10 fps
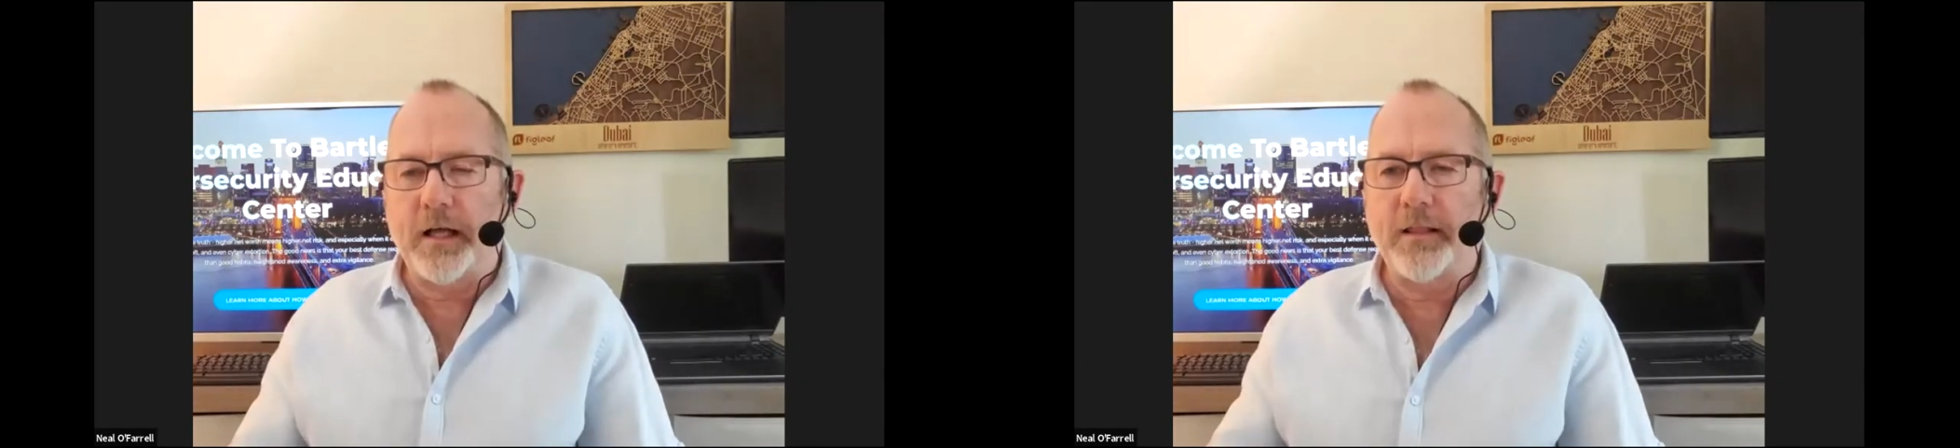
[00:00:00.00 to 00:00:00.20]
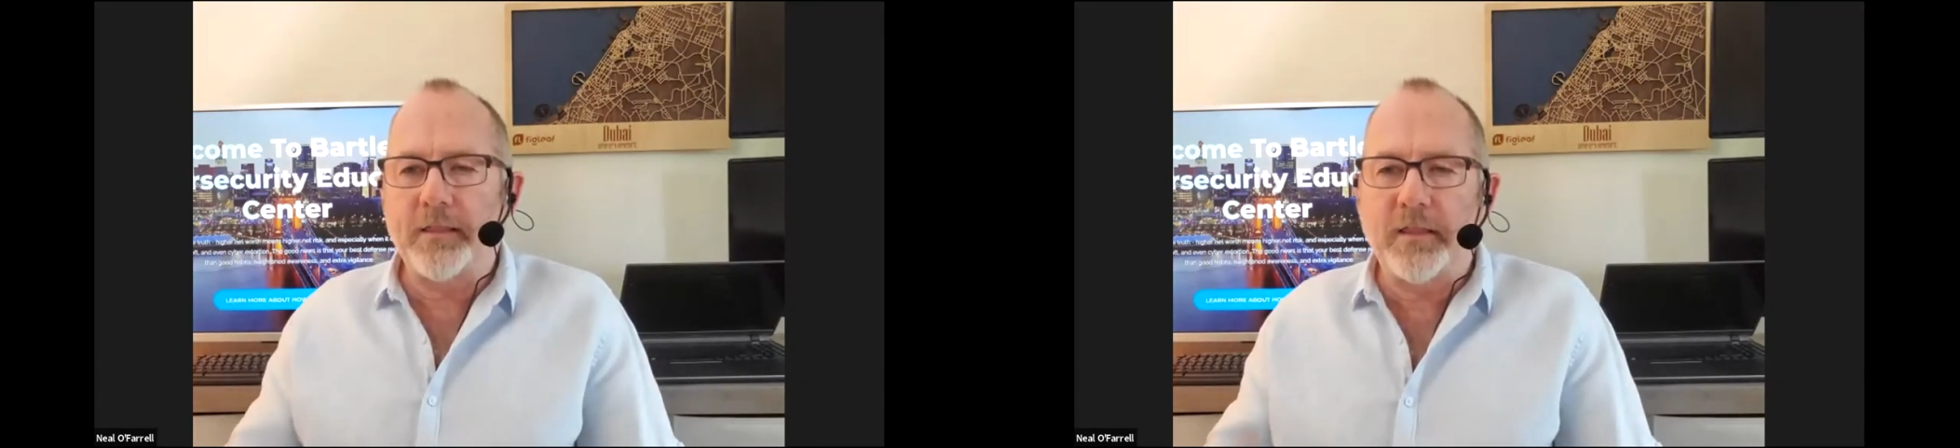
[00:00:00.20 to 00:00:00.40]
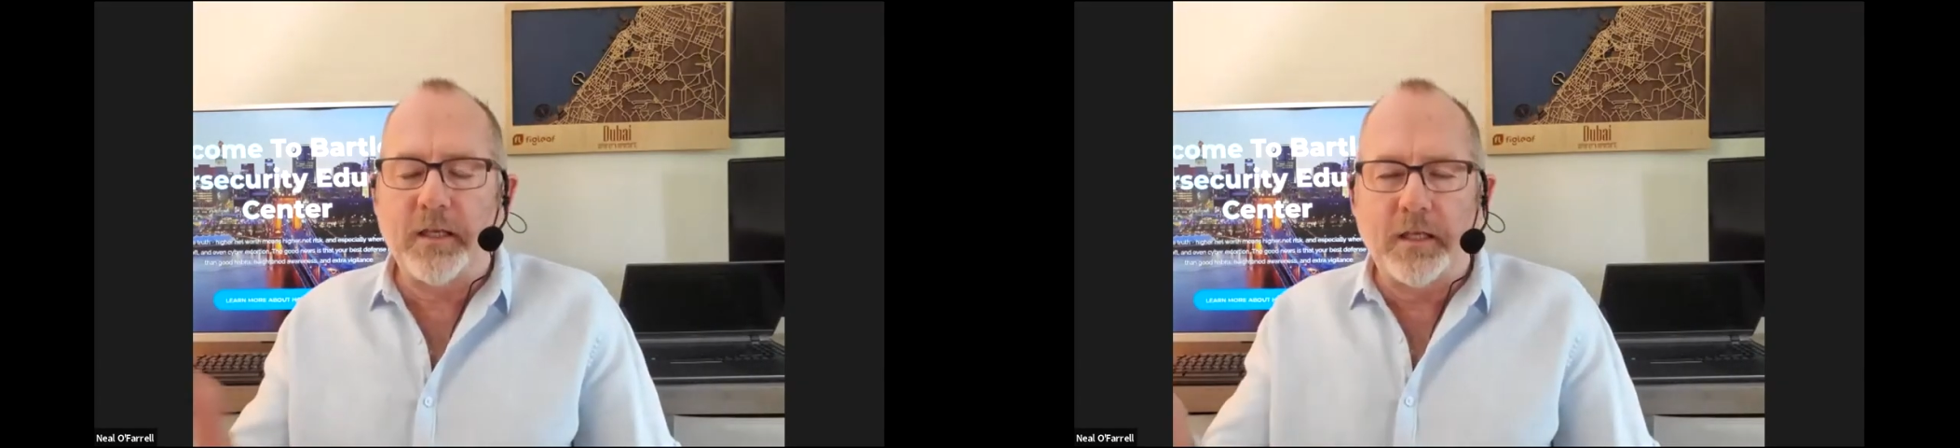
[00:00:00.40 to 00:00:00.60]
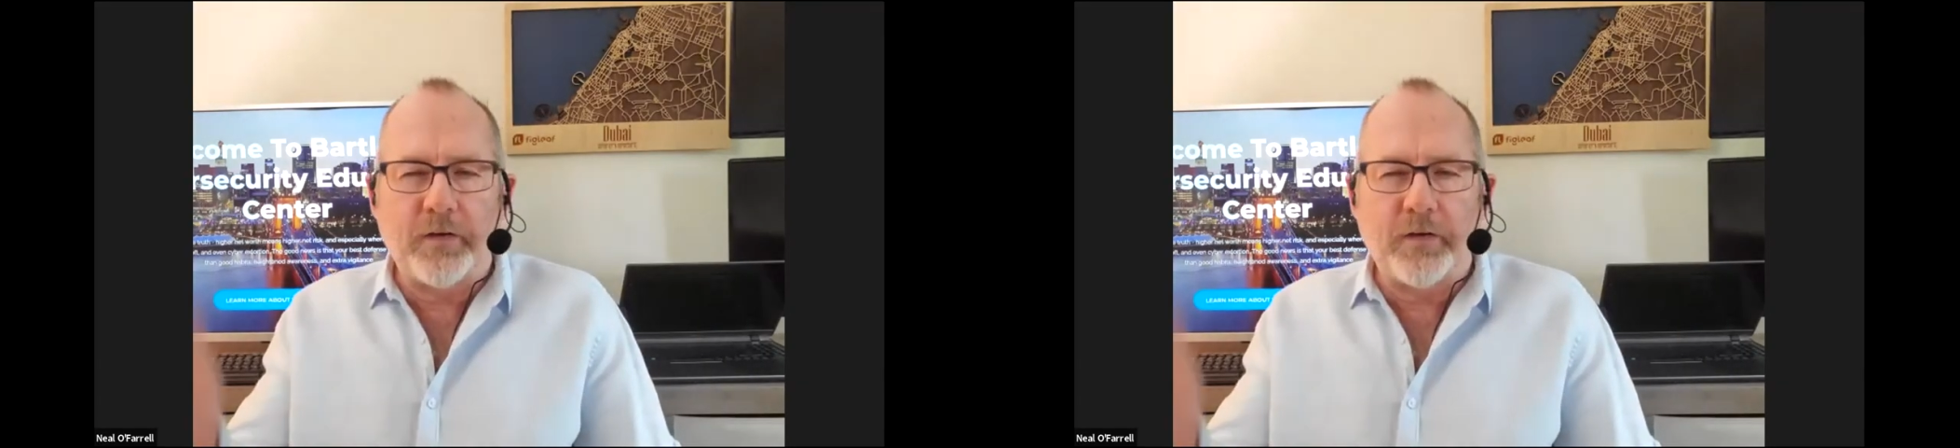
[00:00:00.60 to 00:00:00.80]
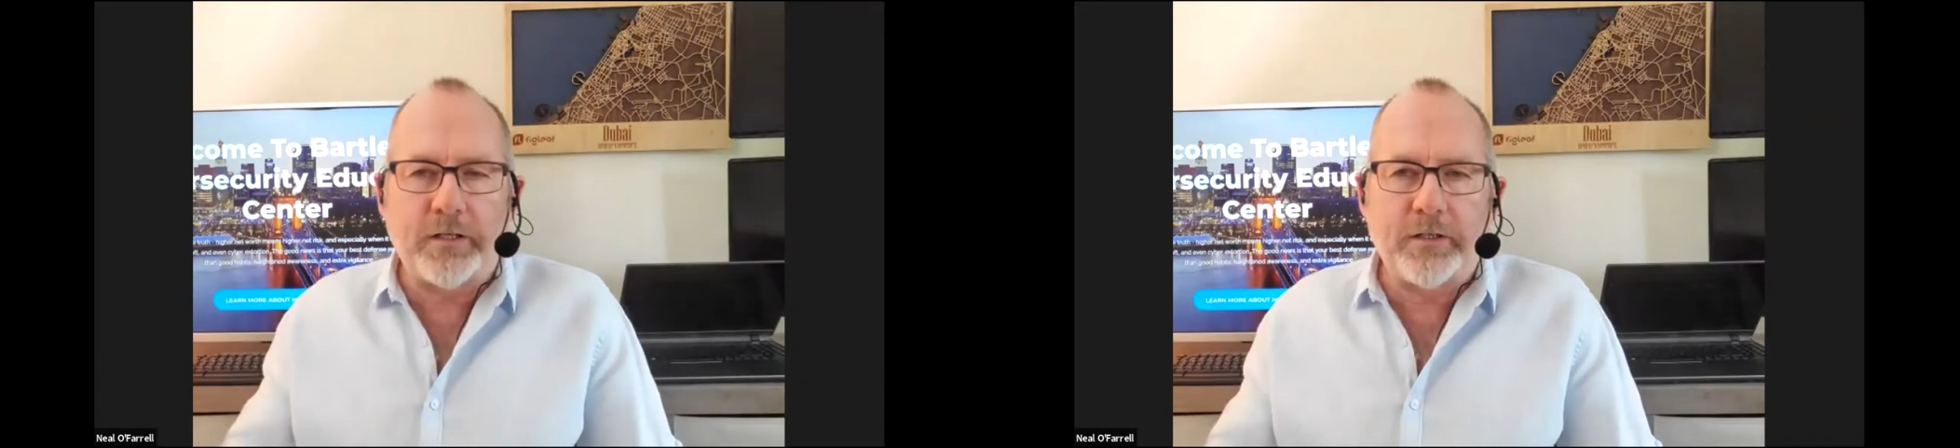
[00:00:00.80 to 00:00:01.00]
I think if
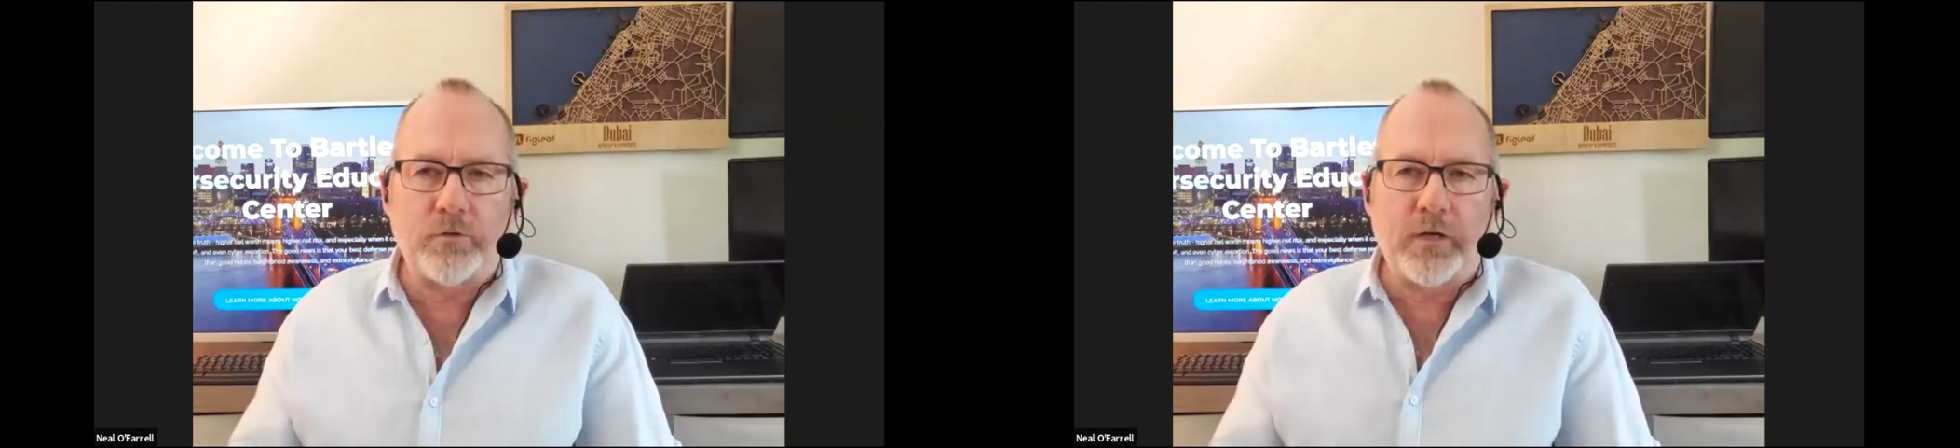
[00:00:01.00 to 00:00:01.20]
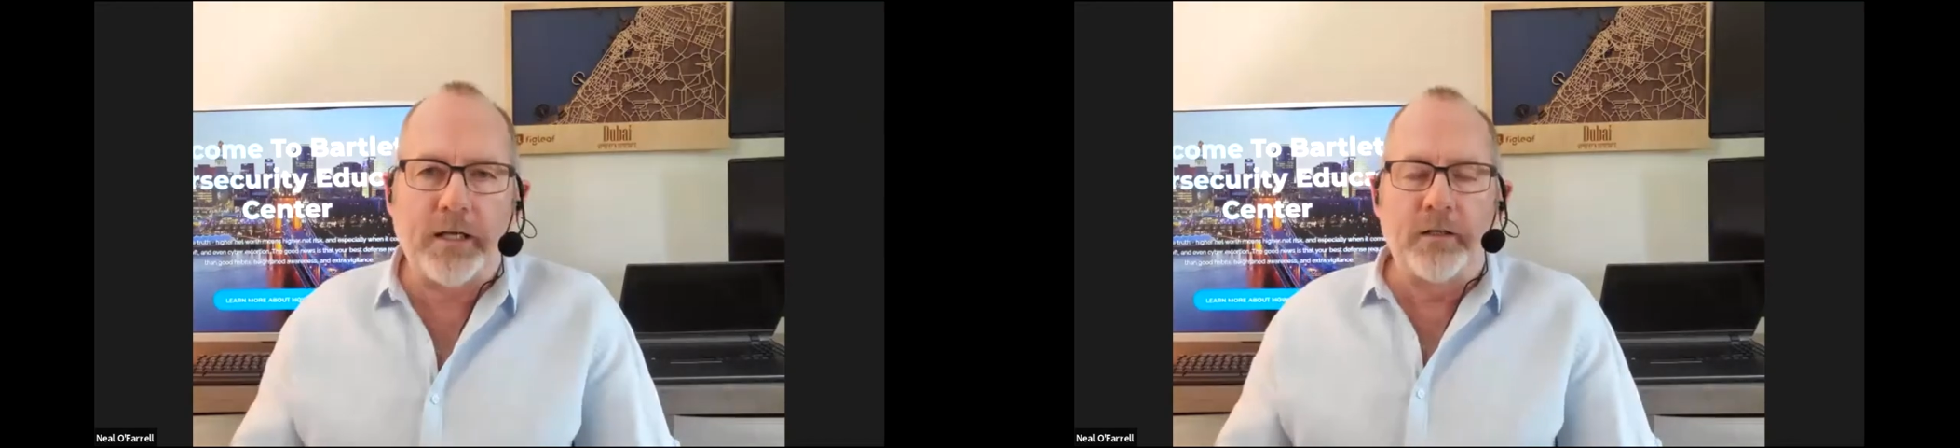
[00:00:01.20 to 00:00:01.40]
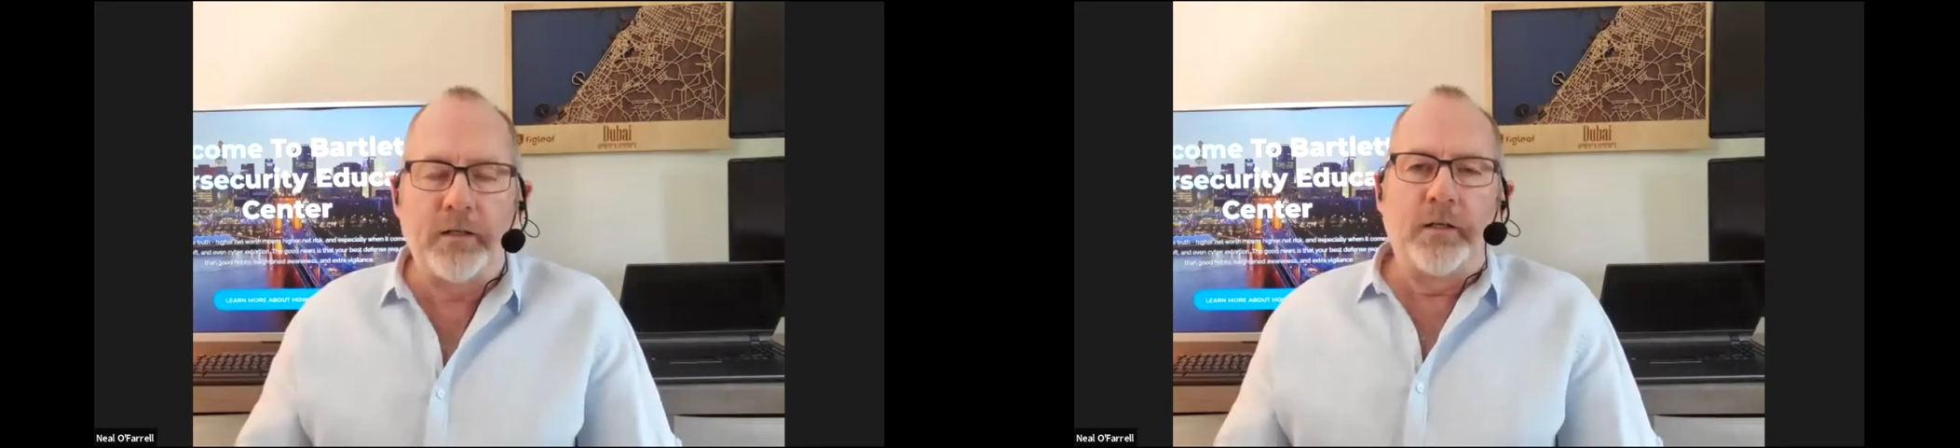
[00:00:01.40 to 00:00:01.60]
I read it right,